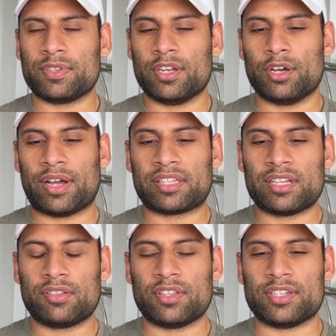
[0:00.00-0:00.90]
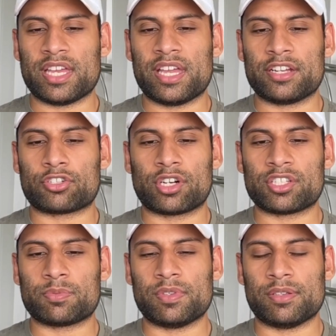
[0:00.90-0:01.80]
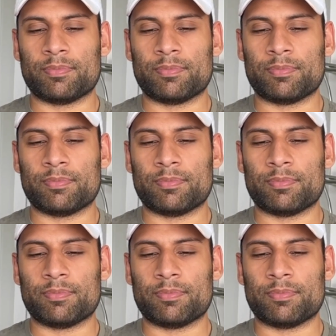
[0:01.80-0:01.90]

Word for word: You know, at the end of the day, trust me,